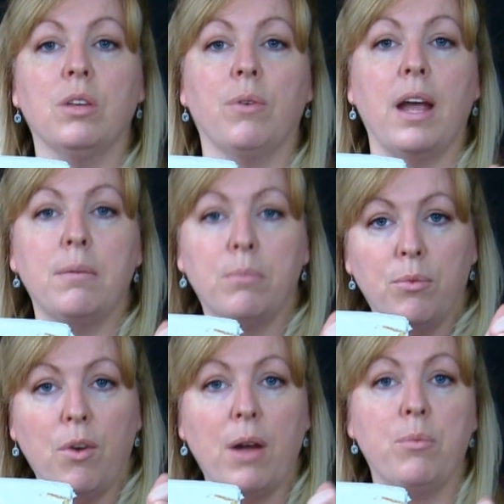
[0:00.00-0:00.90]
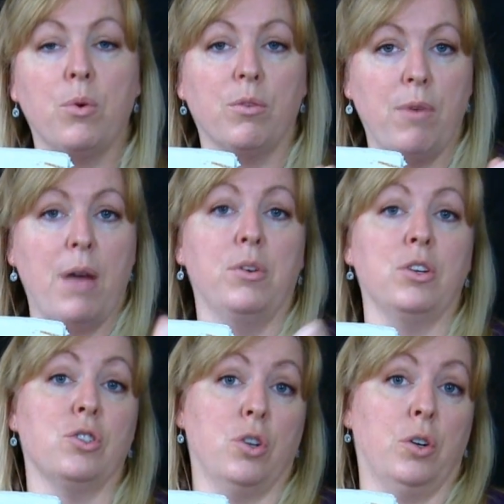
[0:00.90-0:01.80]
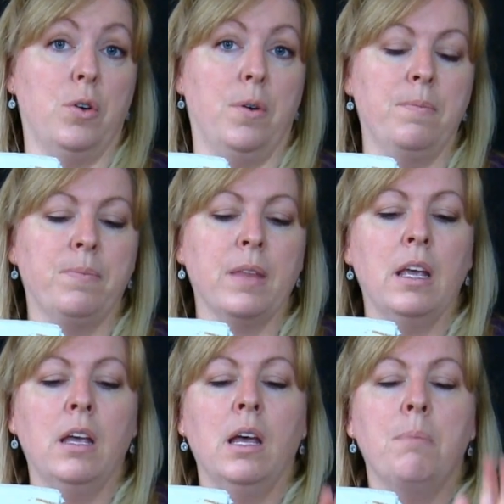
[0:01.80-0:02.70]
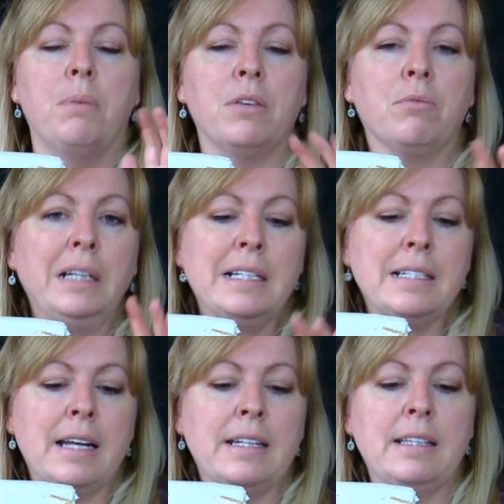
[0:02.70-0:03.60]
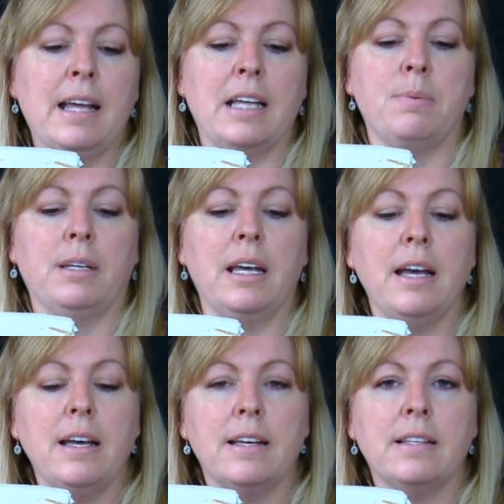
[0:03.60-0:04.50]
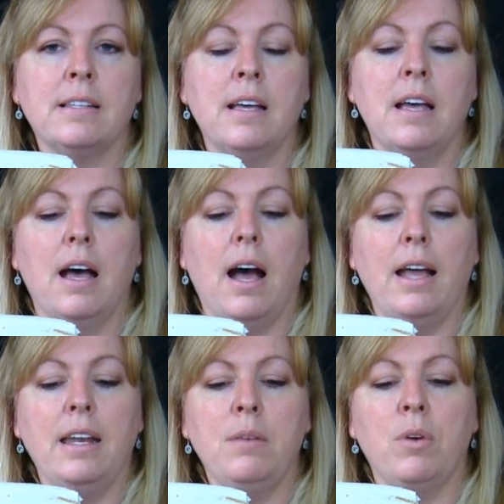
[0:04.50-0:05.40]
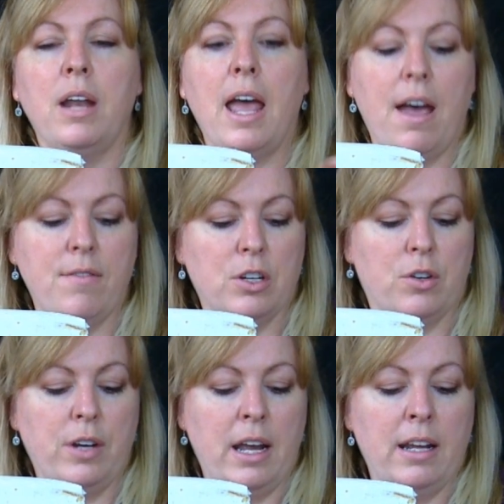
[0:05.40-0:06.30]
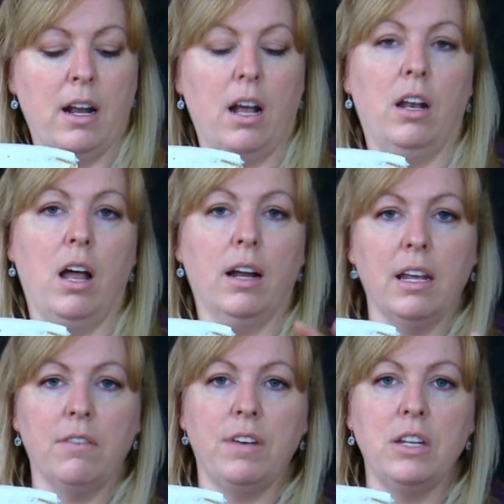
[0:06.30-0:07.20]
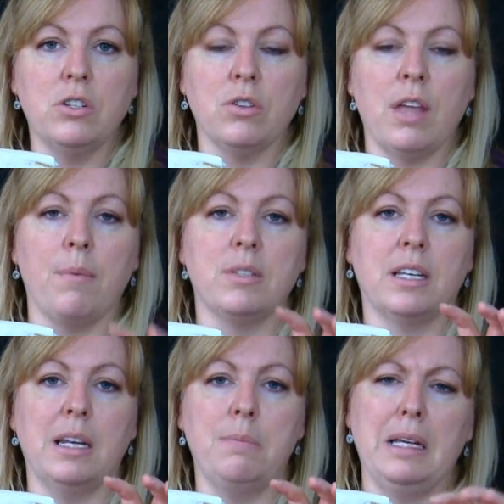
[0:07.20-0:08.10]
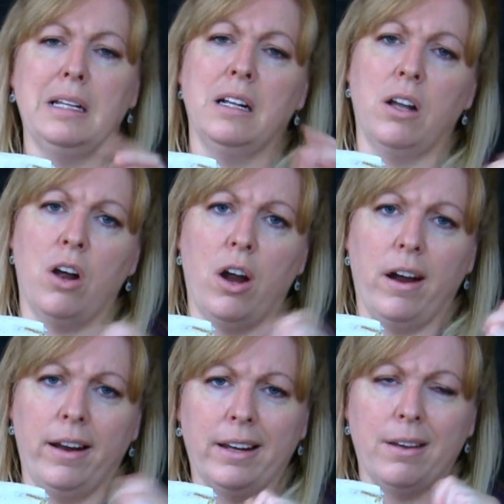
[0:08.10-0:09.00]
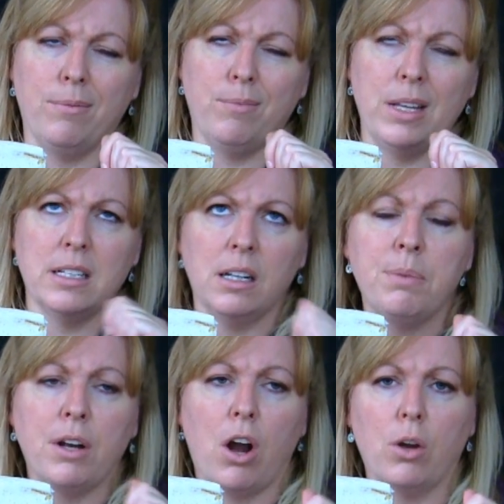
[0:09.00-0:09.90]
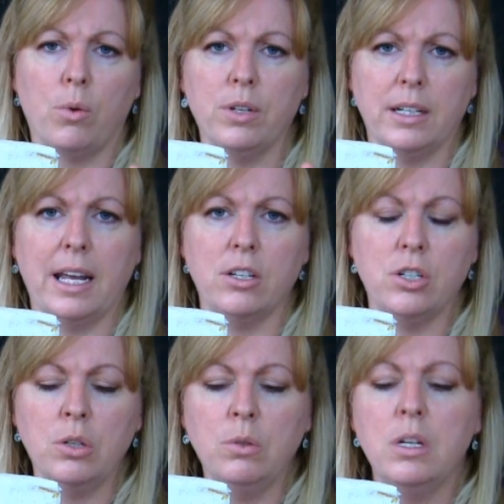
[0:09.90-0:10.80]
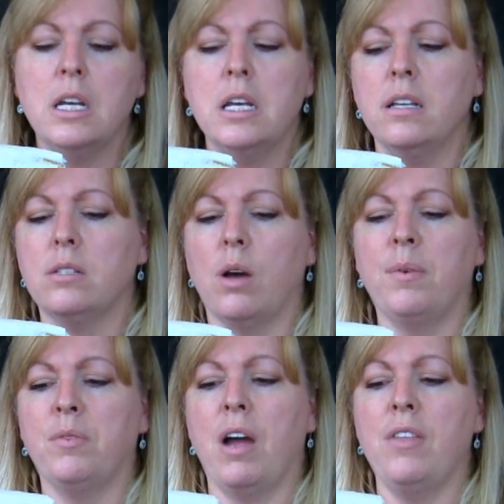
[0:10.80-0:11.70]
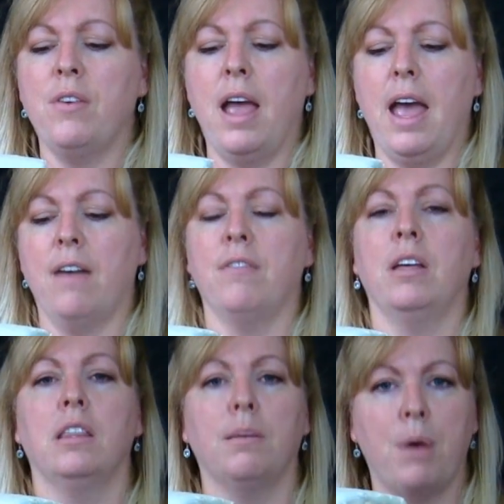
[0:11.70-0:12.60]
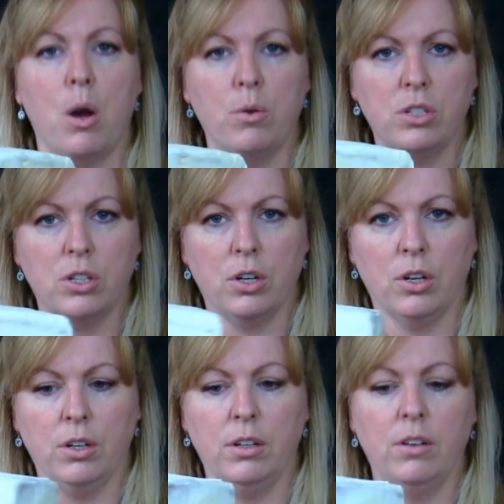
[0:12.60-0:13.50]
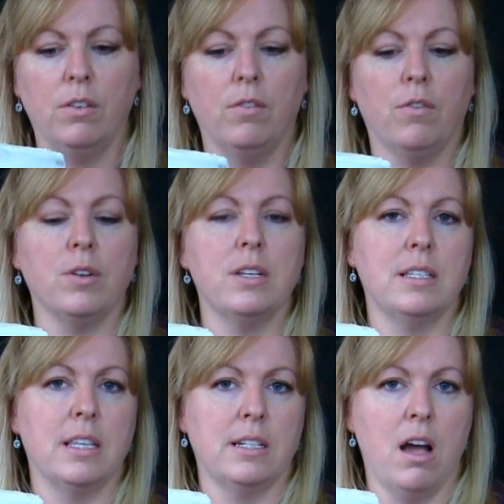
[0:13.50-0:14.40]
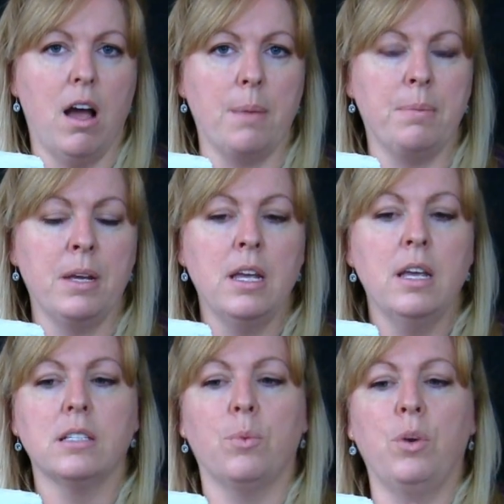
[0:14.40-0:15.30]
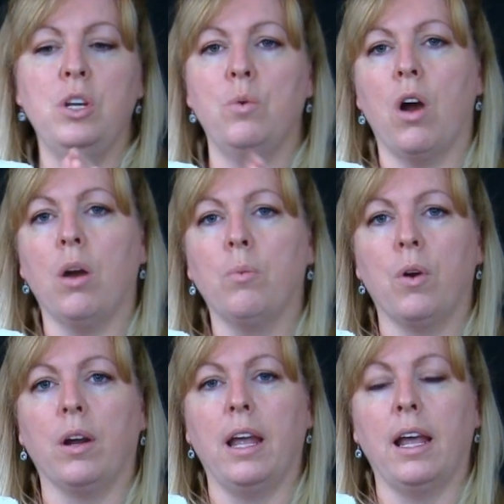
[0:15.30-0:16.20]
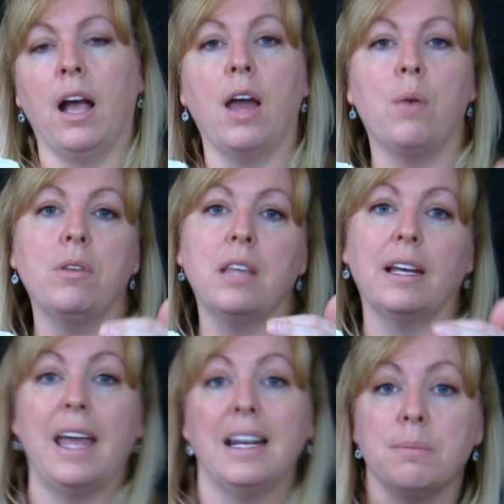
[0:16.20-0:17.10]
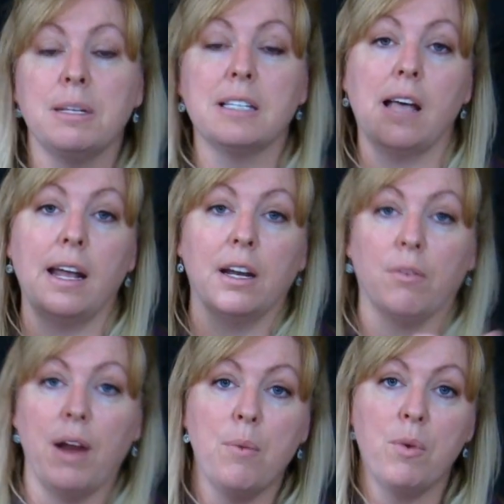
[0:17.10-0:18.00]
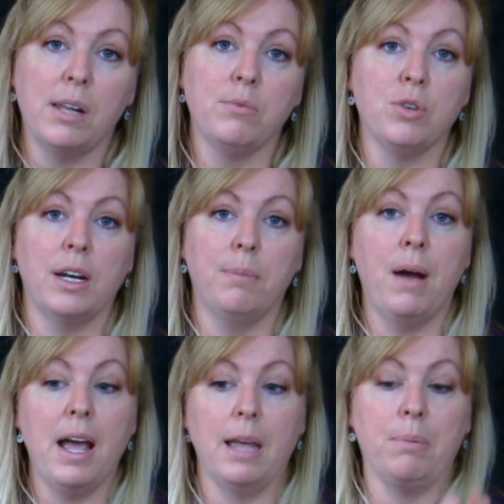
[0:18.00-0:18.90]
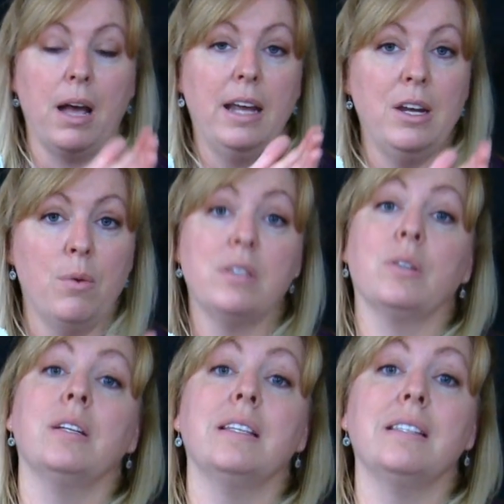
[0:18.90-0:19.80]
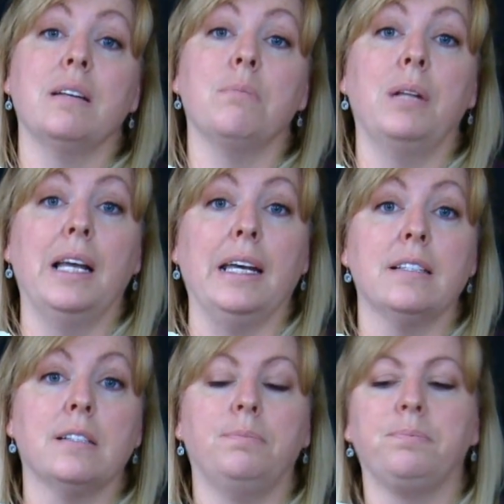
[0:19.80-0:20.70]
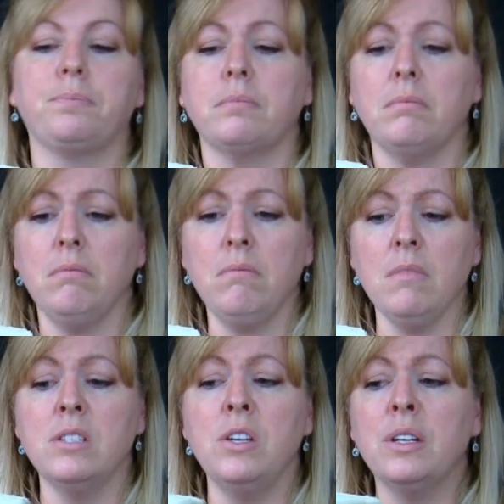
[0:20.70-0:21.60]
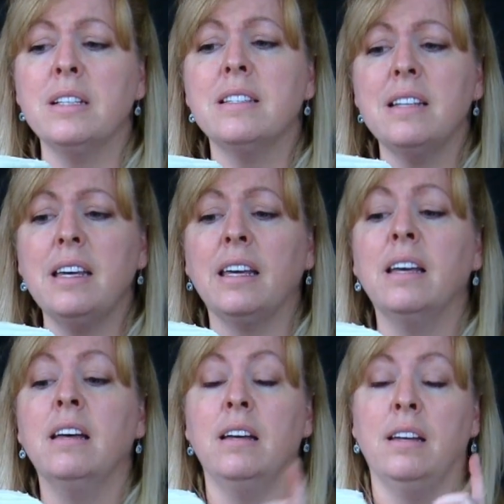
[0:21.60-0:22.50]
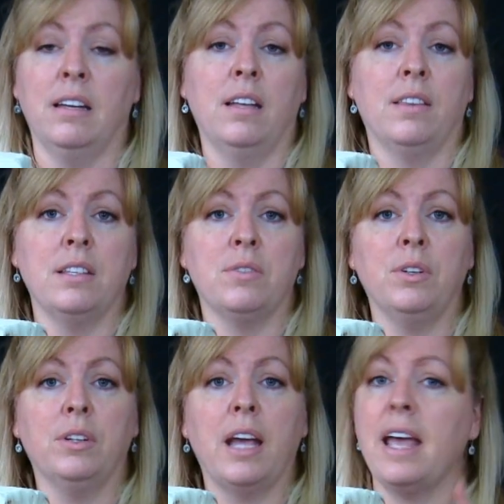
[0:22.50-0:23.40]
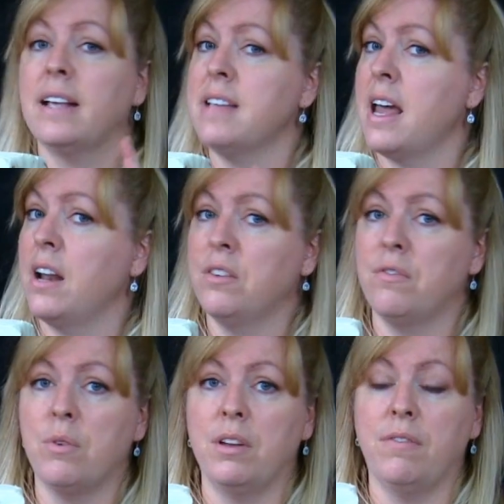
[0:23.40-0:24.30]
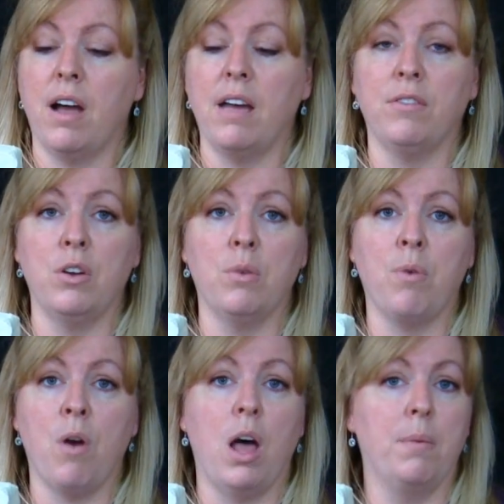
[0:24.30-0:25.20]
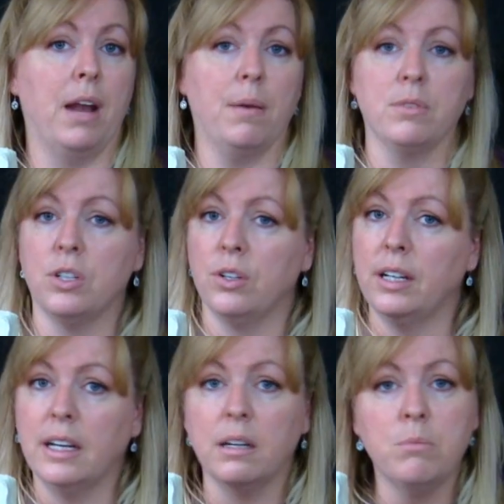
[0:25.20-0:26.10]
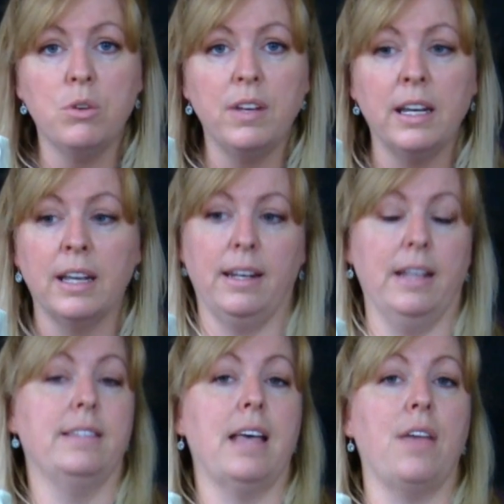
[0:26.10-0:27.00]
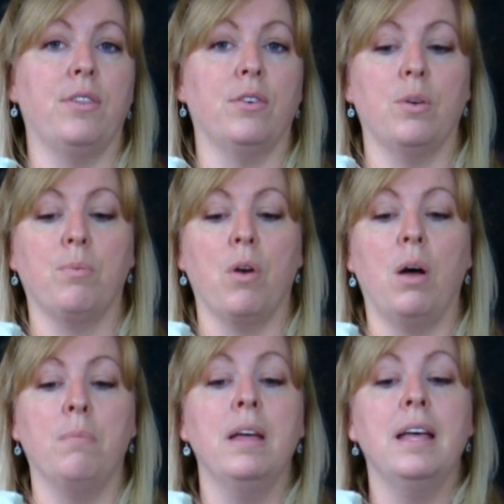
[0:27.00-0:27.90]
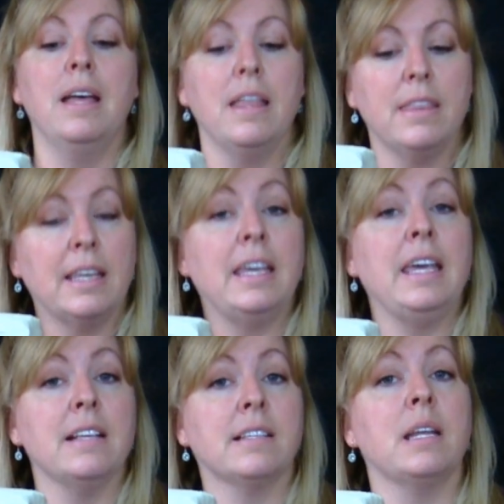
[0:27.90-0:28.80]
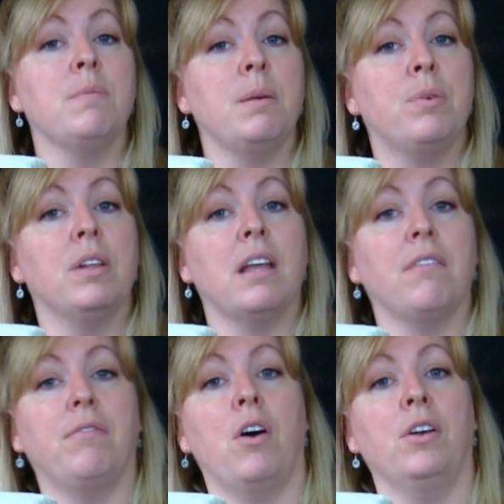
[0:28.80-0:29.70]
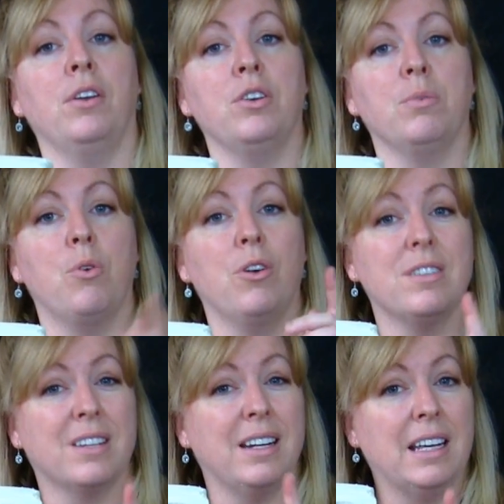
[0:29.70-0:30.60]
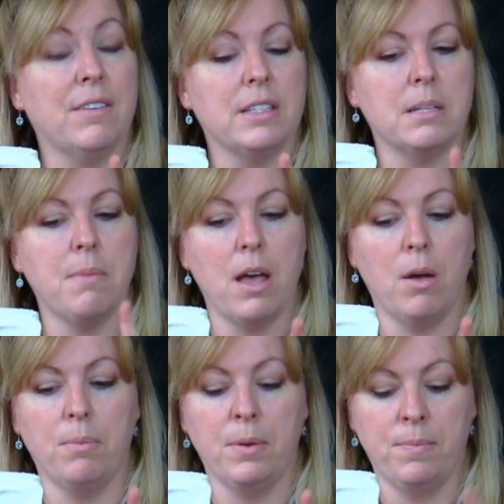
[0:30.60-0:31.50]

the round board around in a circle. But the reason I did that is because I didn't want to have to create a locking feature that was going to be a little, like, it's a little bit awkward to get to. So I would rather have the post turn versus the top. So when you are working, I don't want that cake to be sliding around while I'm trying to pipe. I know it's going to sit in place. So you can see this real cake sat on the 45, no problem. When I was turning it and moving it, it sat there, no problem. The key is going to be putting that fondant on your board. It's going to give it some help.